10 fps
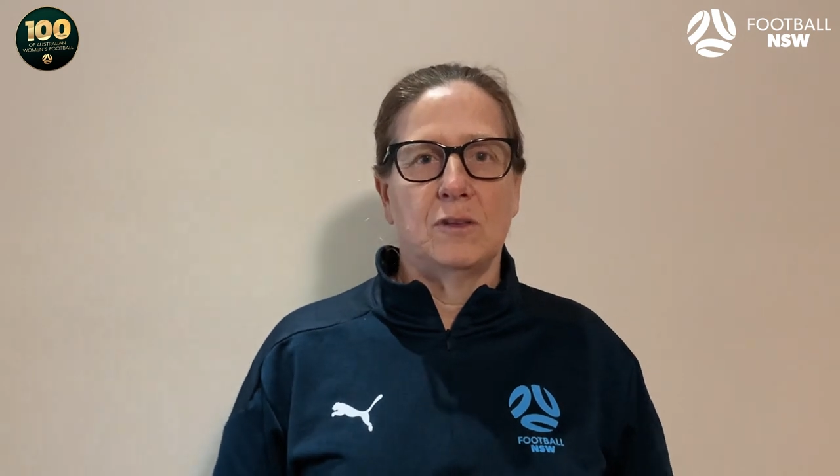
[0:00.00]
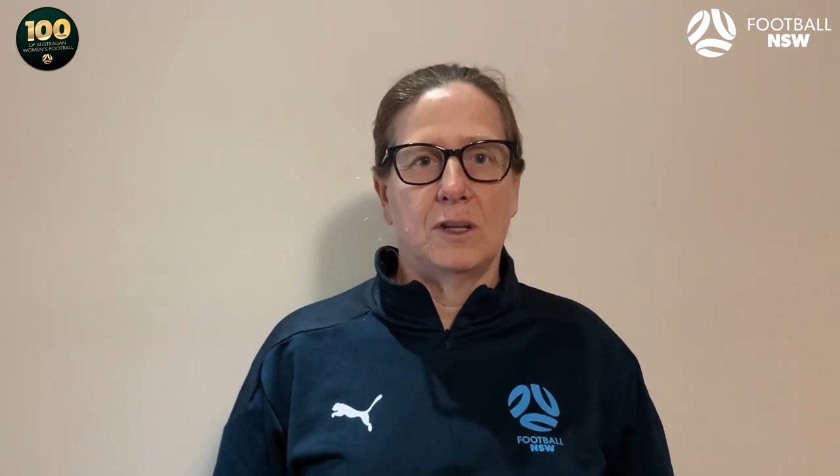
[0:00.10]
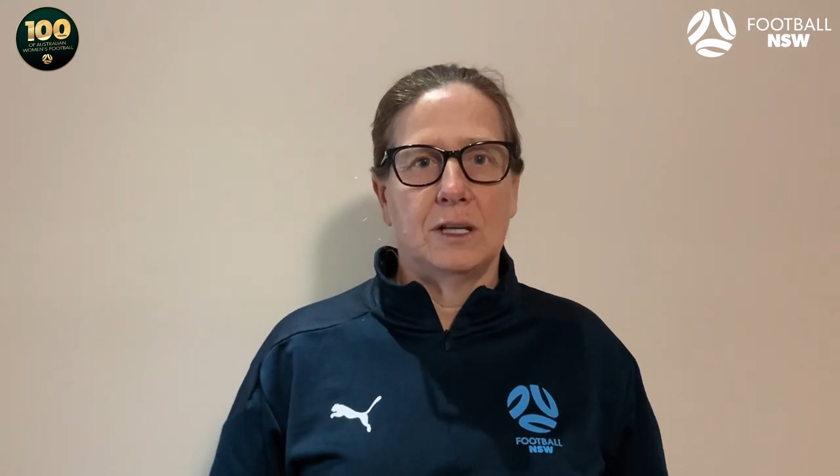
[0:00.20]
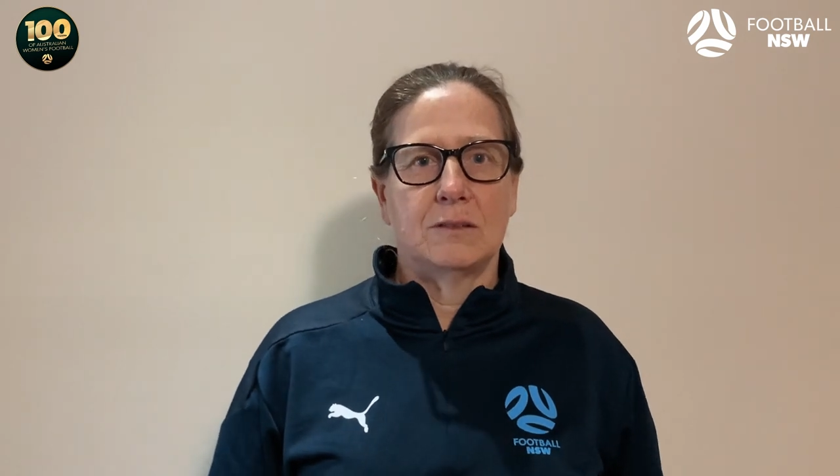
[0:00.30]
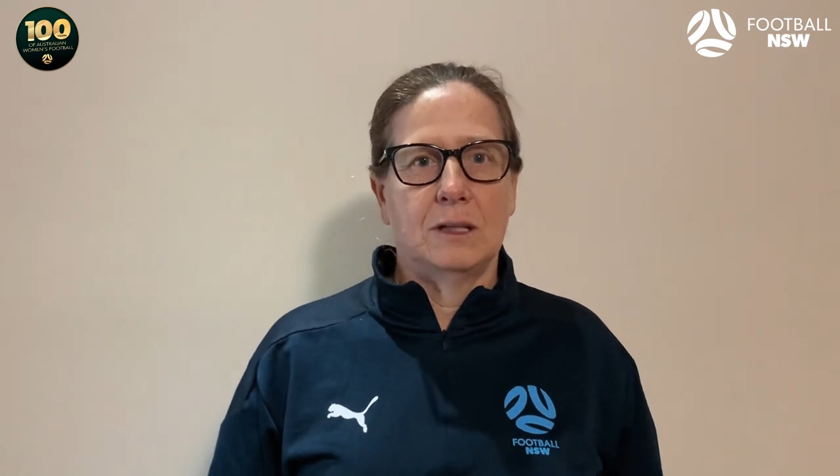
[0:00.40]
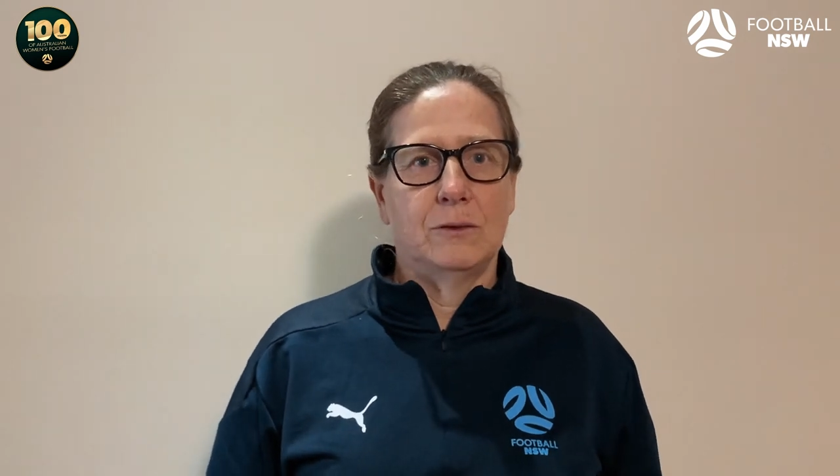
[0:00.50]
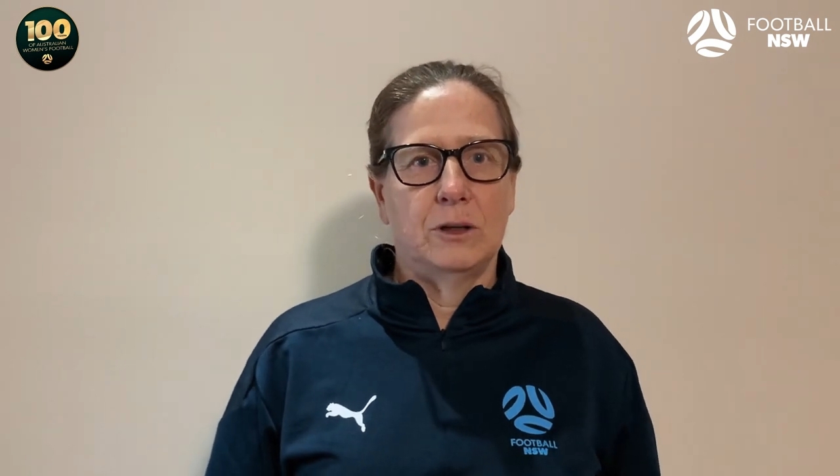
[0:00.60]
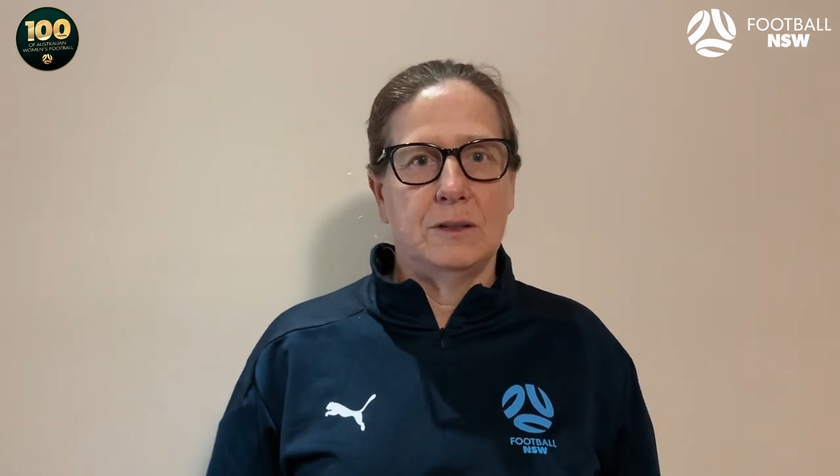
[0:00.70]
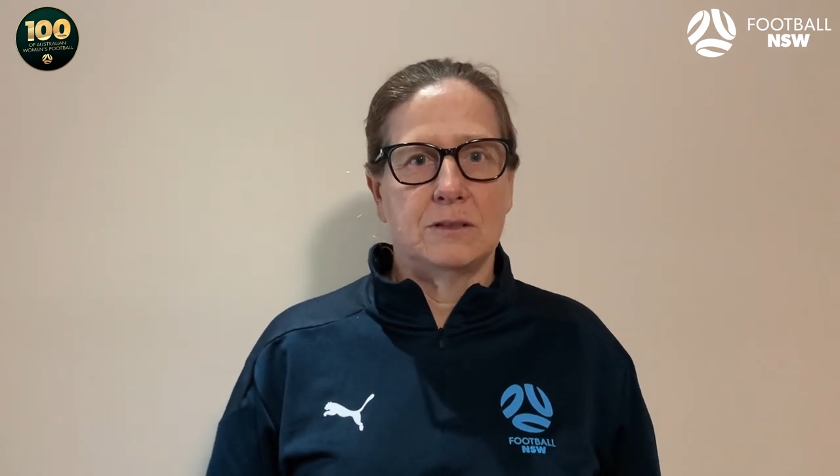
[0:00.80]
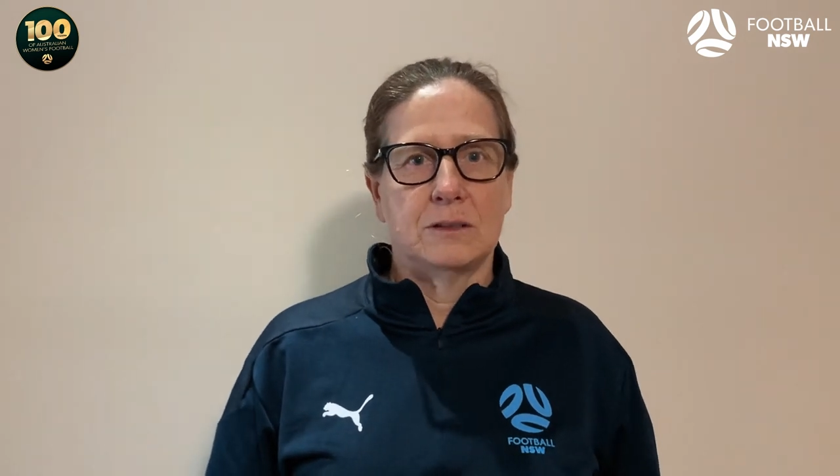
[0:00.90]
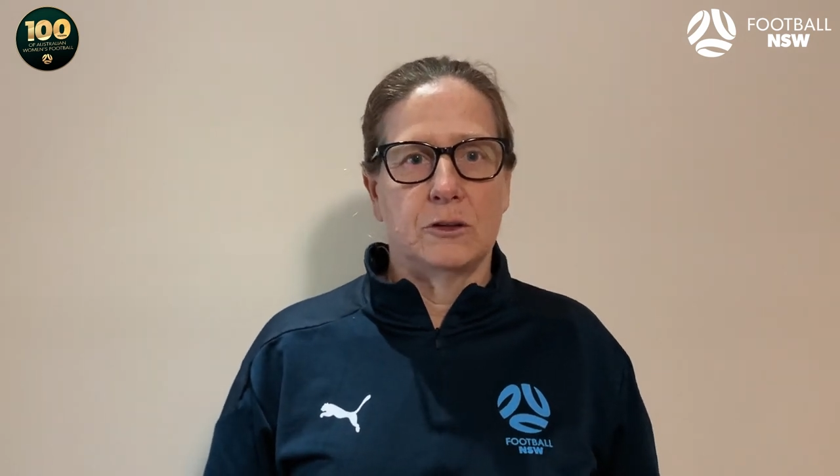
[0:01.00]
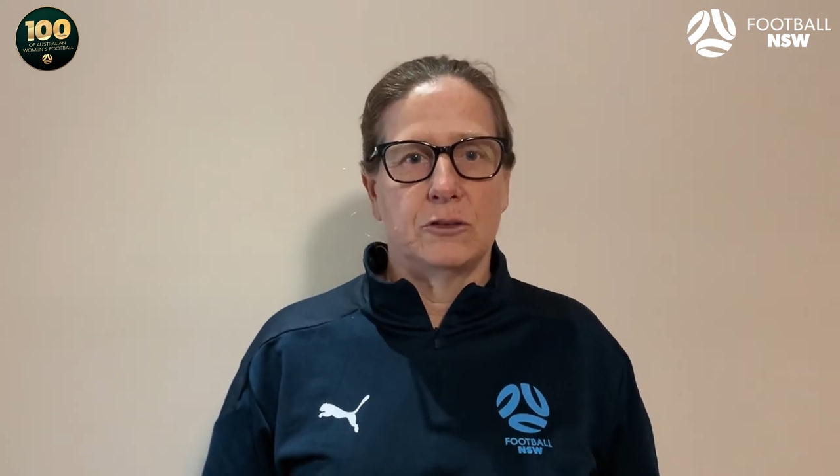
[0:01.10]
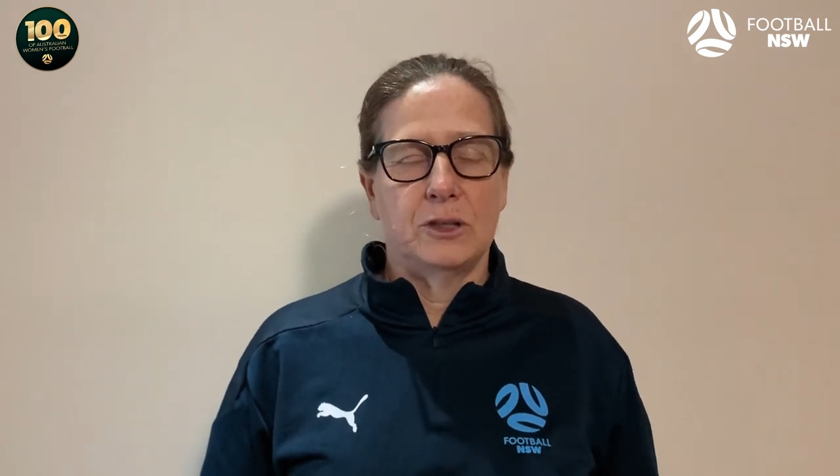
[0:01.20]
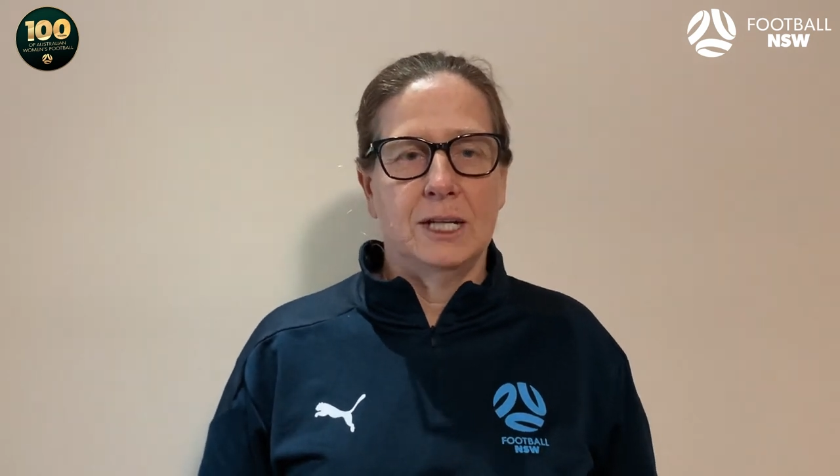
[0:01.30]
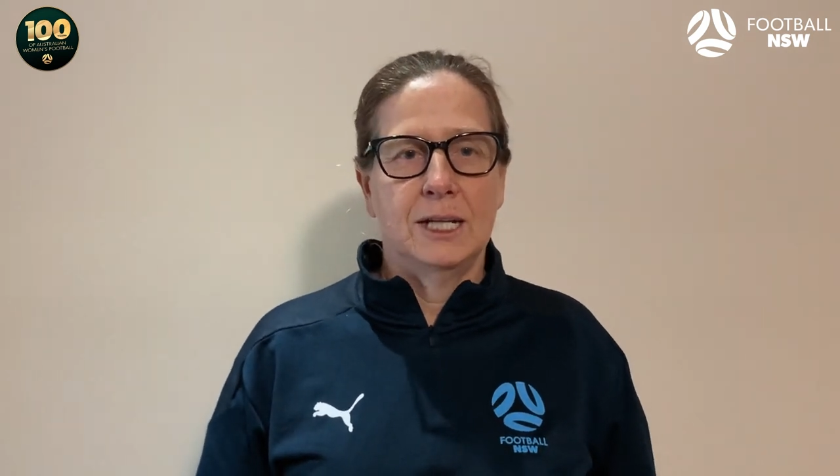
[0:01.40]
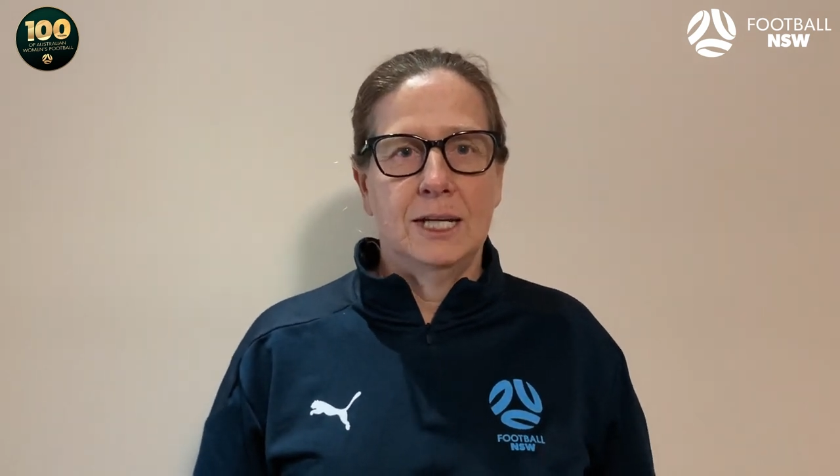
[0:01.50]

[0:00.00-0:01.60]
to the next level in this country.